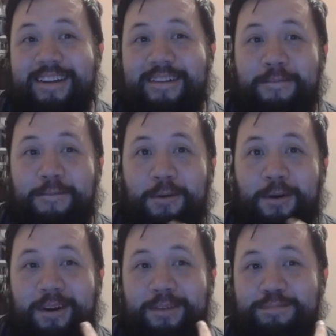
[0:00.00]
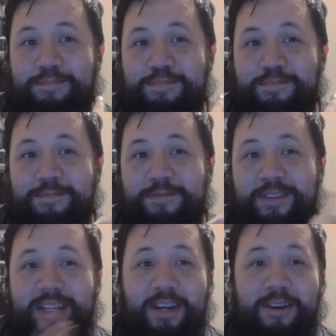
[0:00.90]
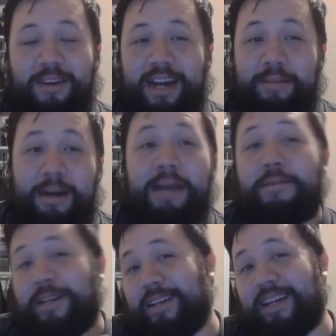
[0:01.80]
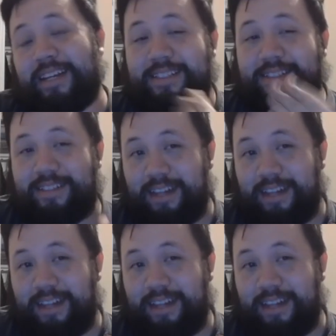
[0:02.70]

for, you know, I, in my opinion, at least.